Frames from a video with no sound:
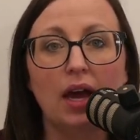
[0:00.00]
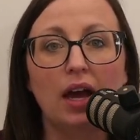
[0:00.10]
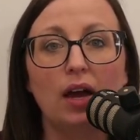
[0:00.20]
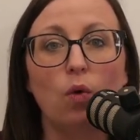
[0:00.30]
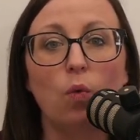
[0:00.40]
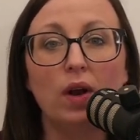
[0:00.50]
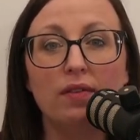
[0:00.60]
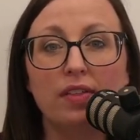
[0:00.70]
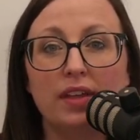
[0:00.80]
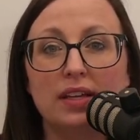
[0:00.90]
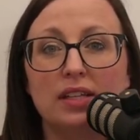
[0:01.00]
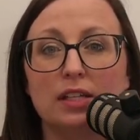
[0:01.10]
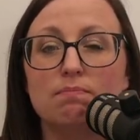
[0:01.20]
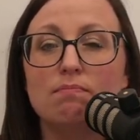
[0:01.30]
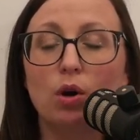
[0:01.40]
One of the things that's
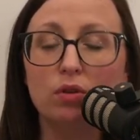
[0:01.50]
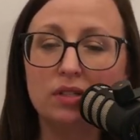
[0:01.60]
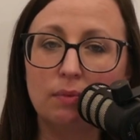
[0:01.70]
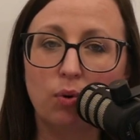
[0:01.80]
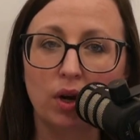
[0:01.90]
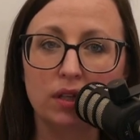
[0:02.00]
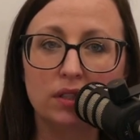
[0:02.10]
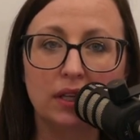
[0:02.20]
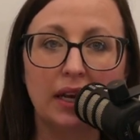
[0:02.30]
most important to get